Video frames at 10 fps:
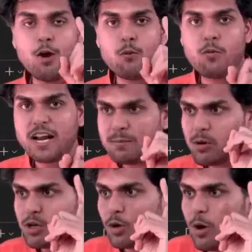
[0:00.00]
One
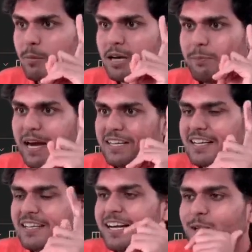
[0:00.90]
more common
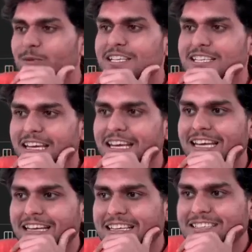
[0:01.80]
pattern that you will see
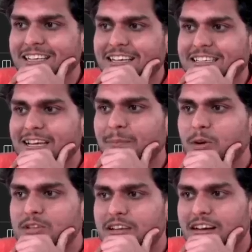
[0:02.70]
is,
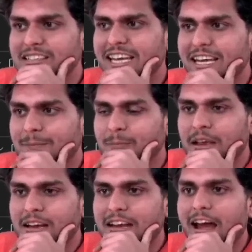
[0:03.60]
suppose, see,
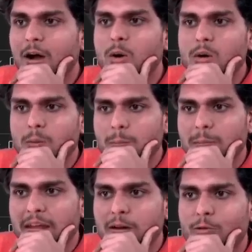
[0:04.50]
now
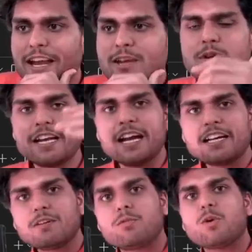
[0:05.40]
when you create a
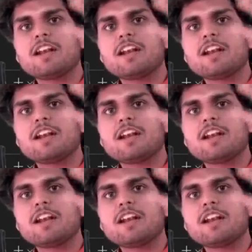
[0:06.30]
folder